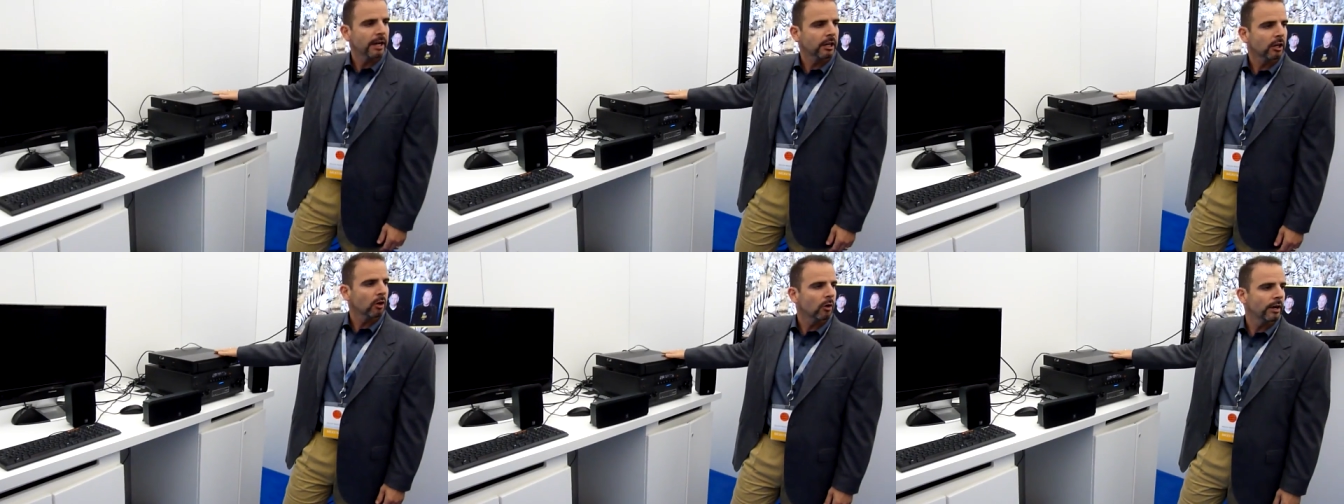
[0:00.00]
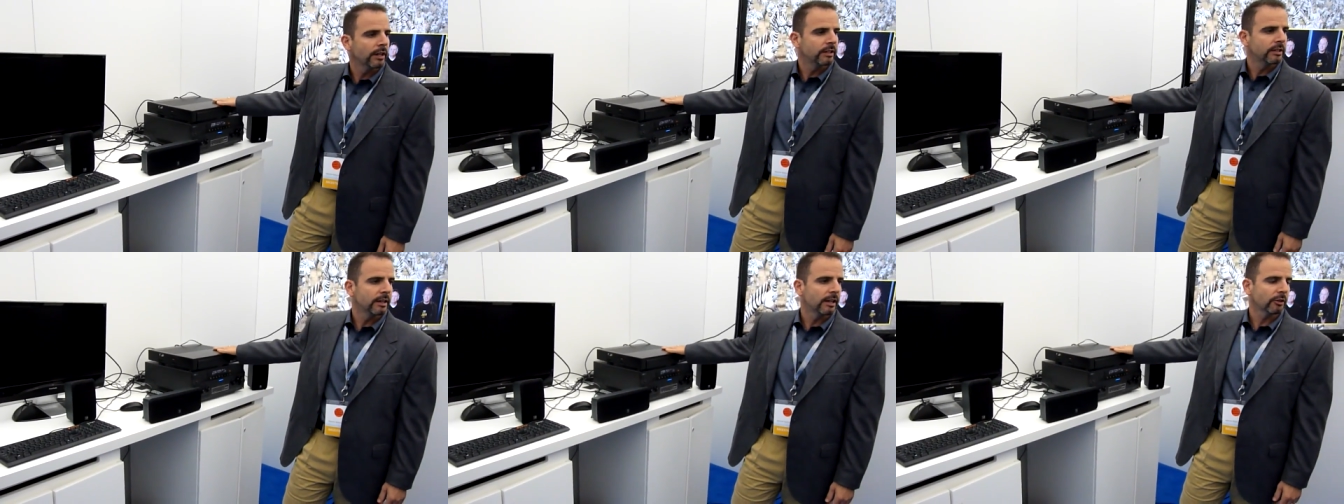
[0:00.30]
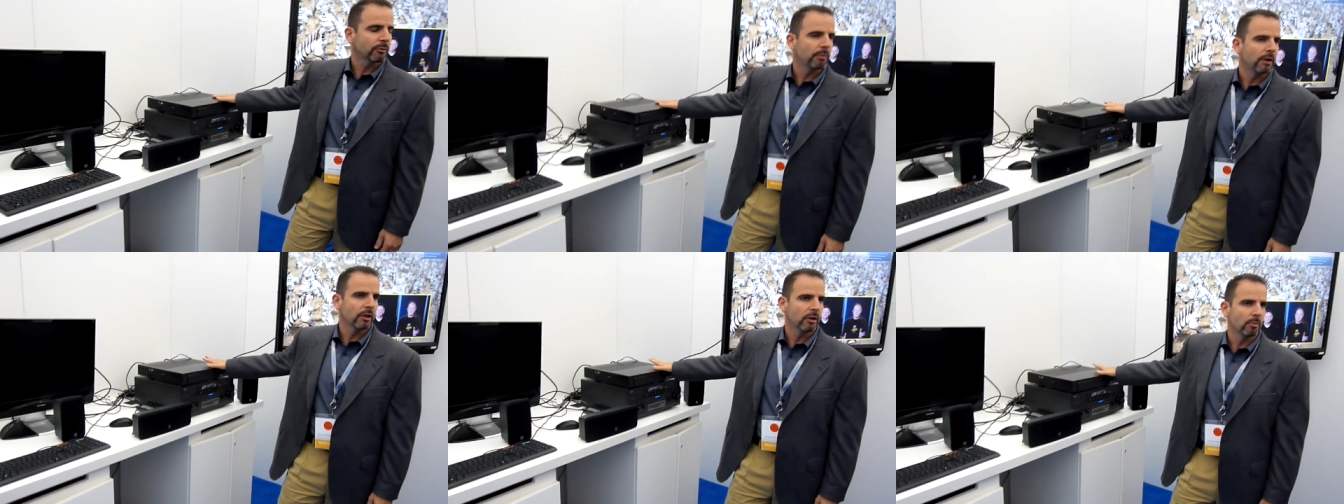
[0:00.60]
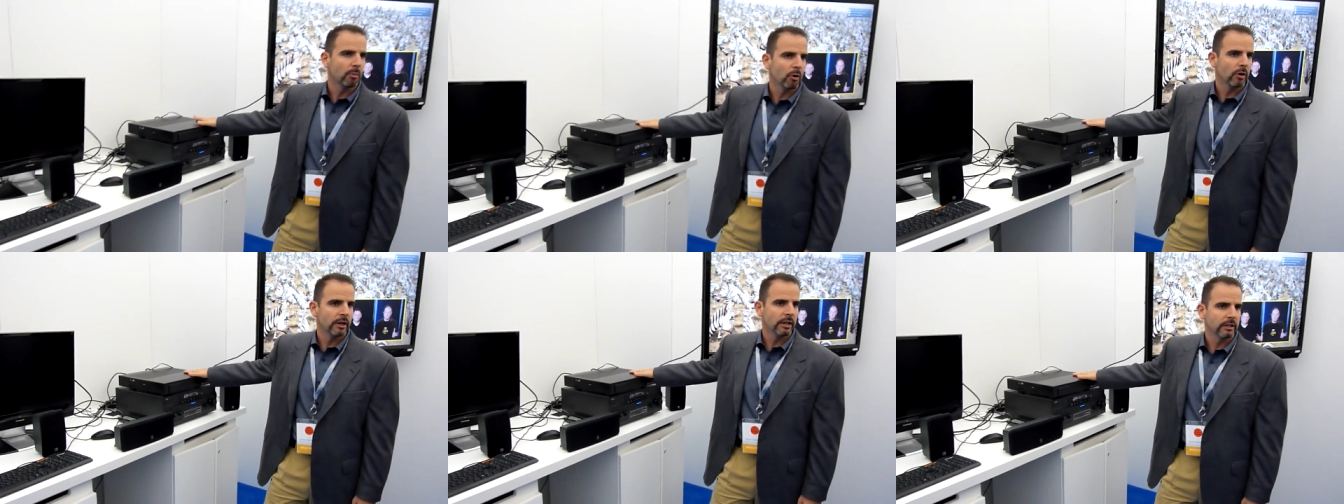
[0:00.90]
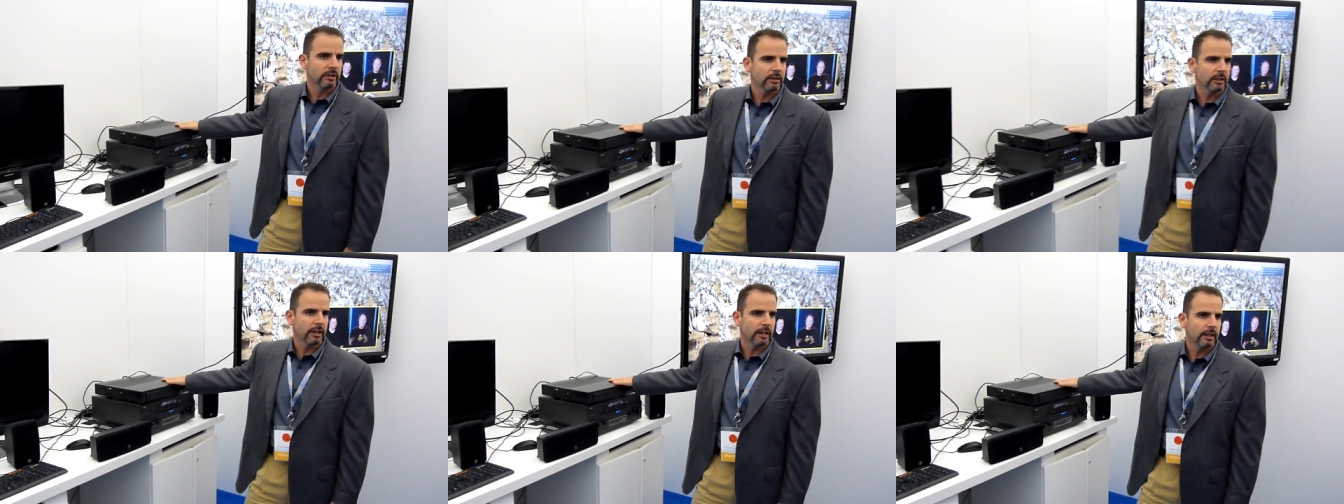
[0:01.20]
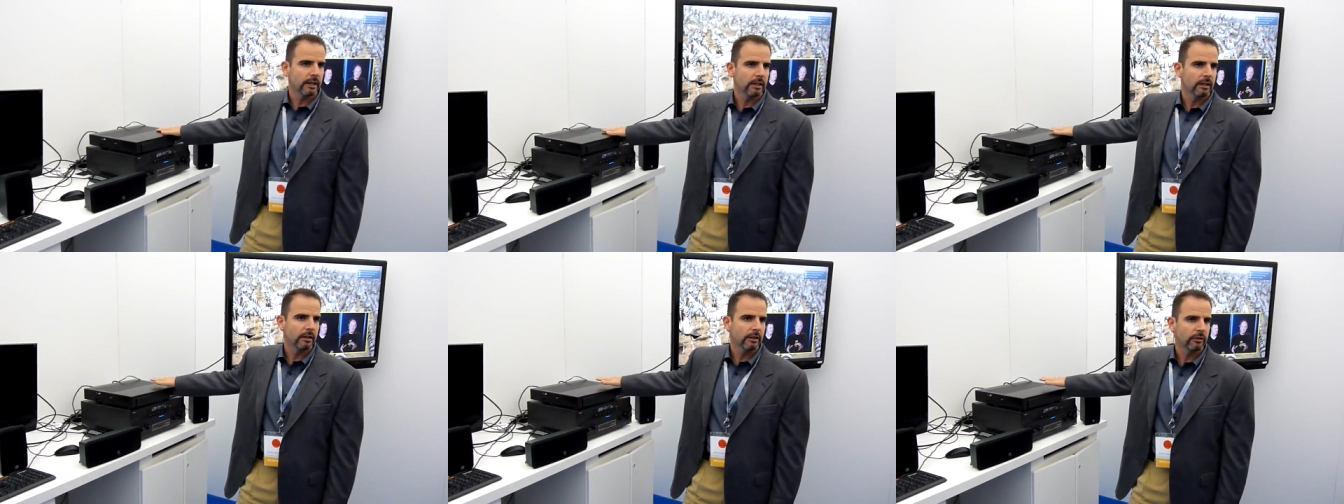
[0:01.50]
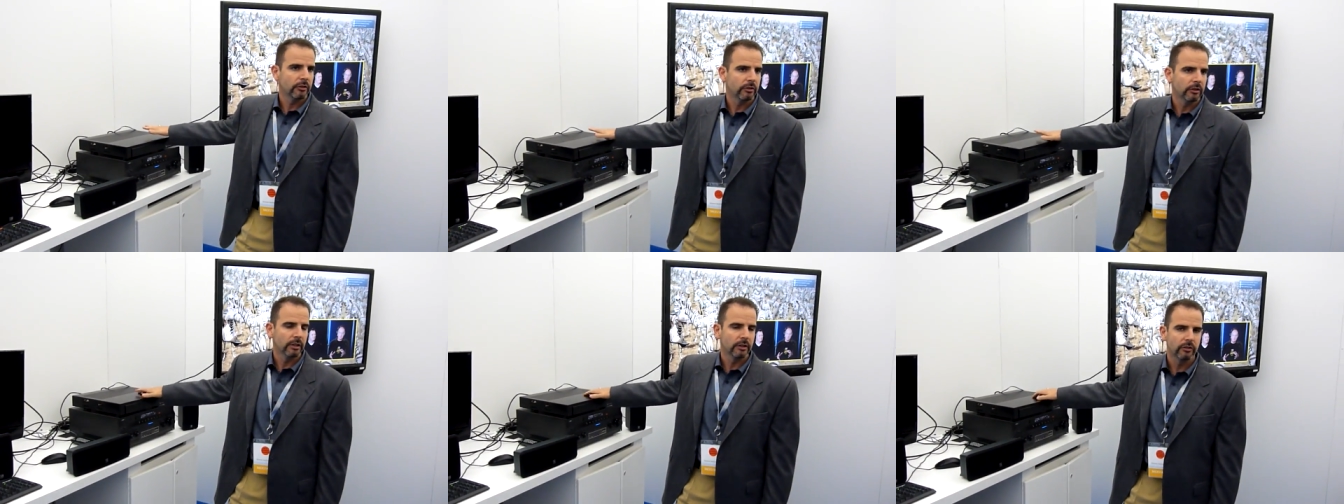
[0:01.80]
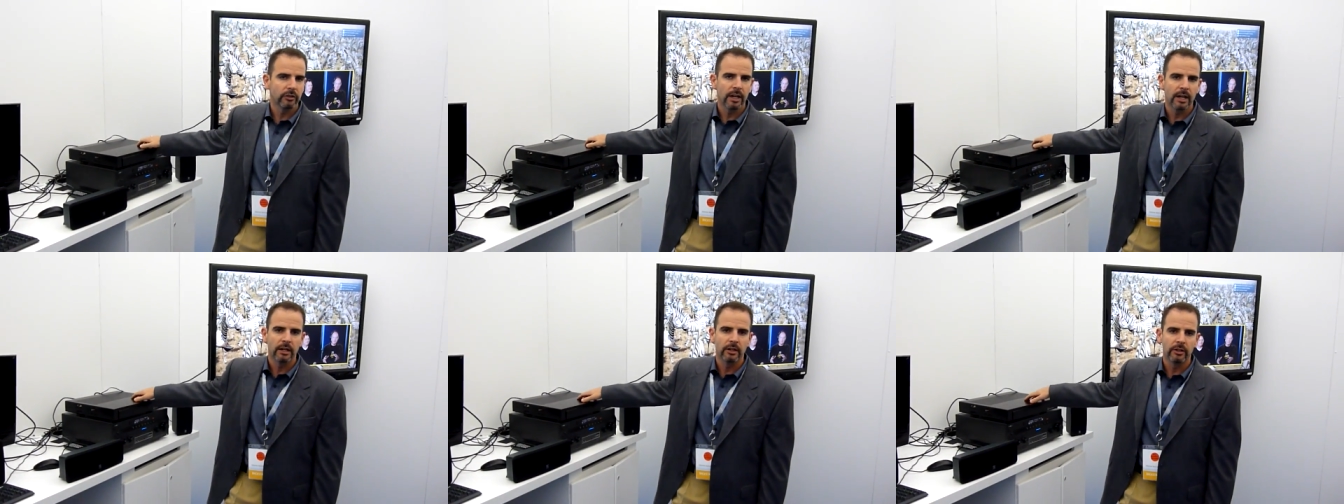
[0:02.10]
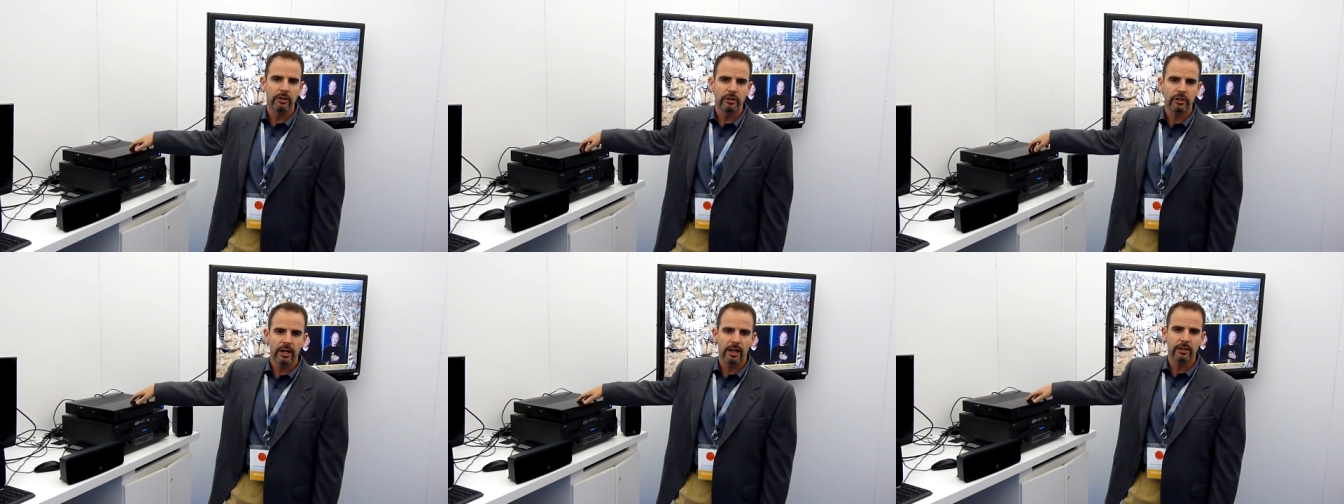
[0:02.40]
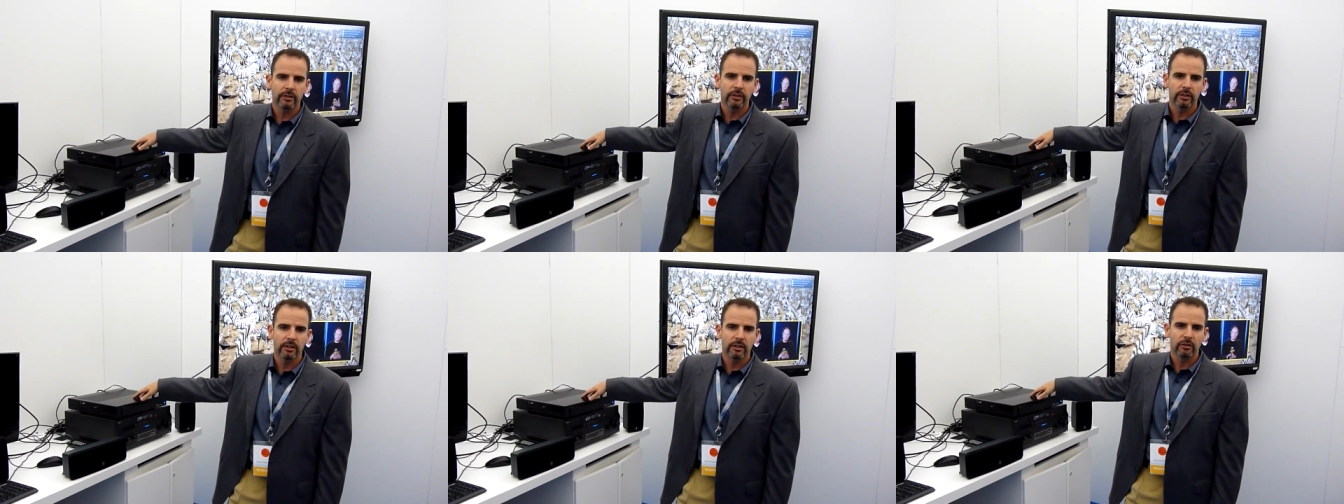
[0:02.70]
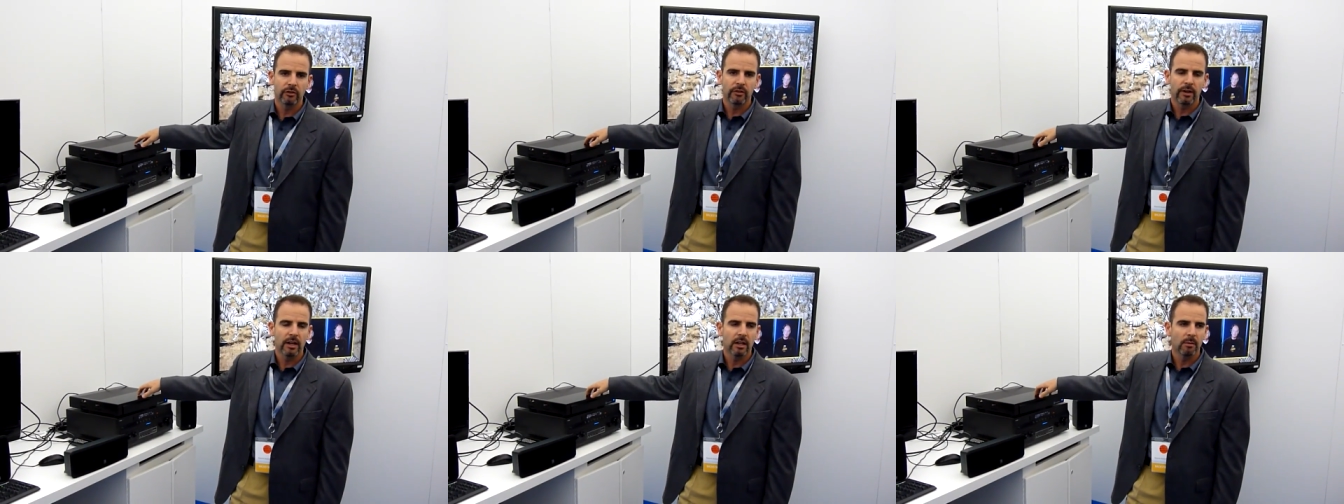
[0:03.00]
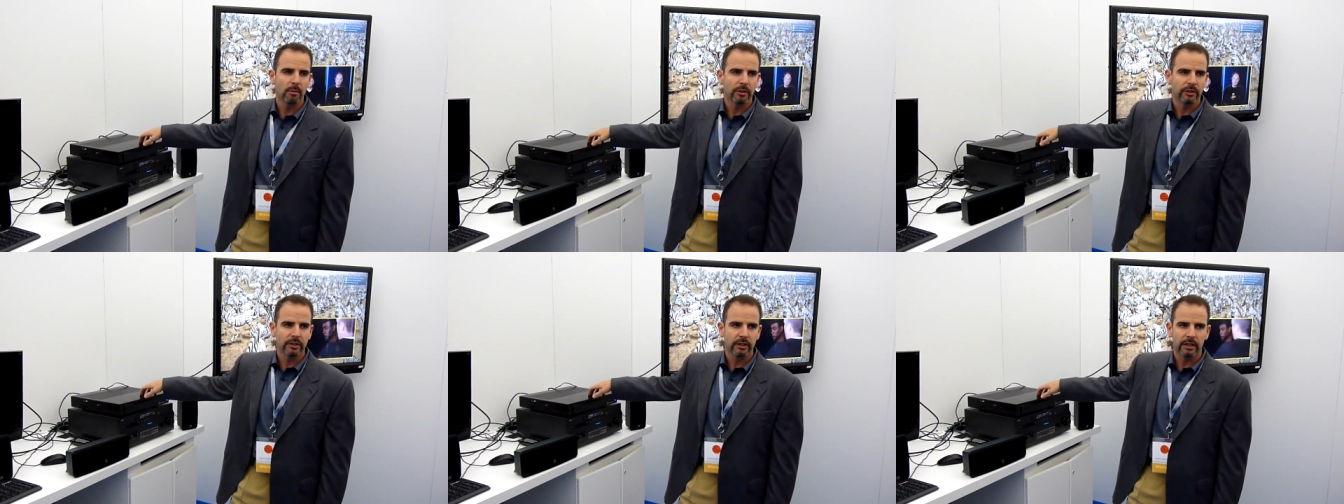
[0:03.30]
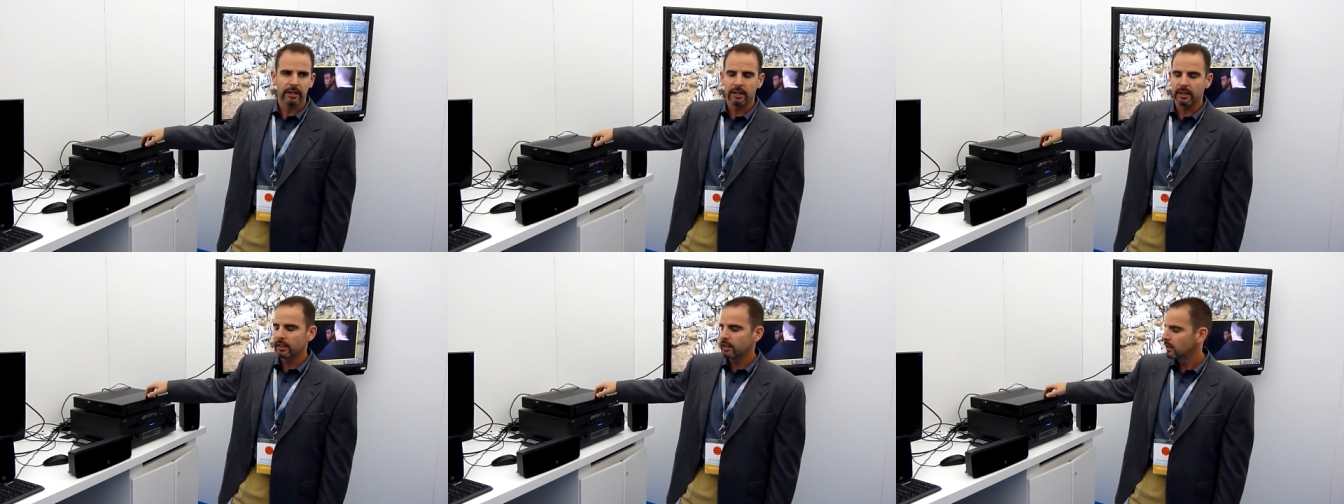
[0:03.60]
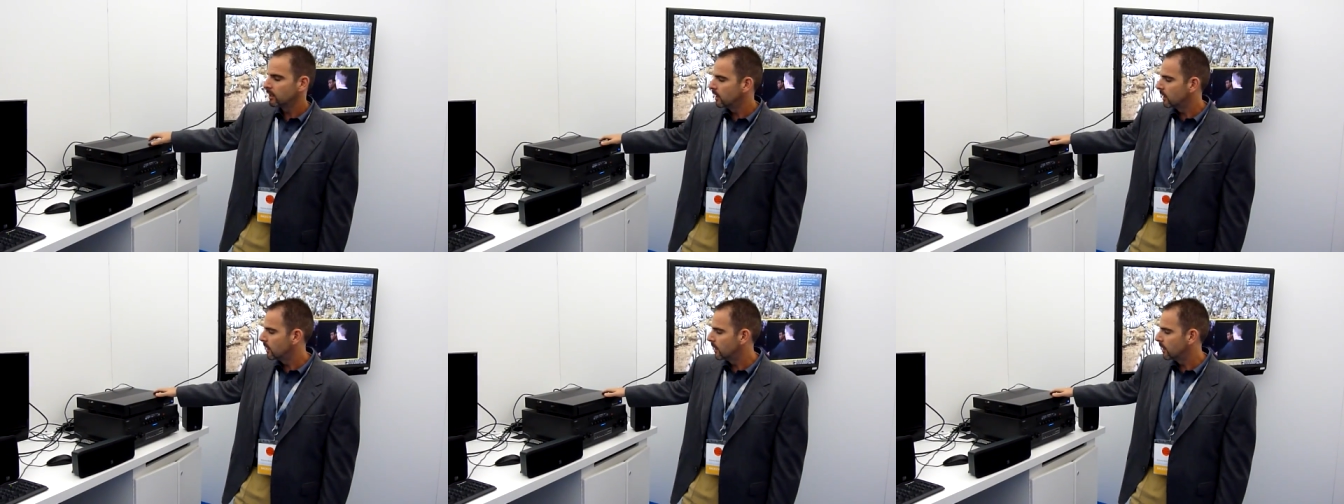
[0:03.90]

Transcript: ATX motherboard inside. This is a standard chassis that's available today.